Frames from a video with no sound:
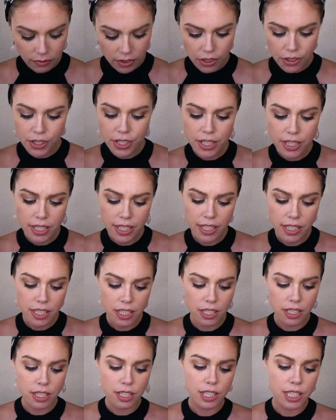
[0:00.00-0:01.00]
you just need
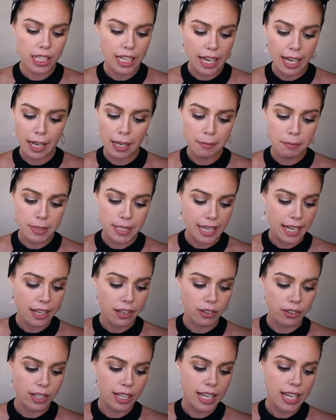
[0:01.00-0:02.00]
to just calm
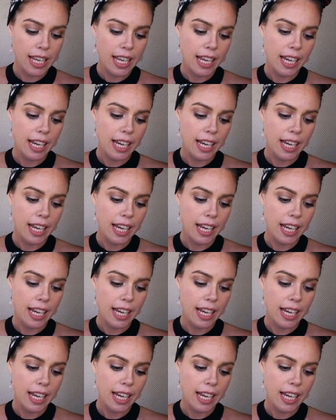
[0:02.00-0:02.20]
down.